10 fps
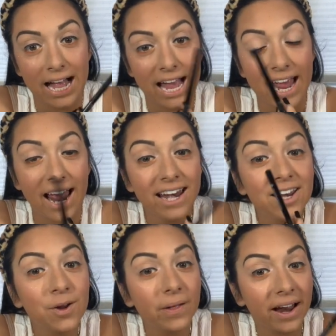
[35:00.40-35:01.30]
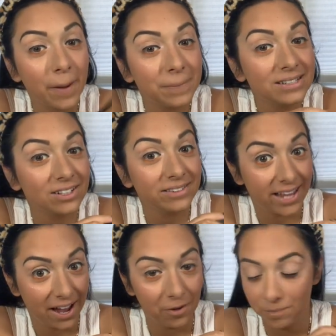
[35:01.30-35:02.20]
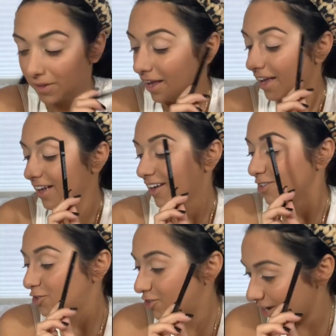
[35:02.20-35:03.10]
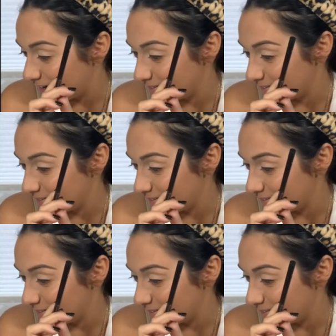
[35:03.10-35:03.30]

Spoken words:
And I didn't know that up until now. So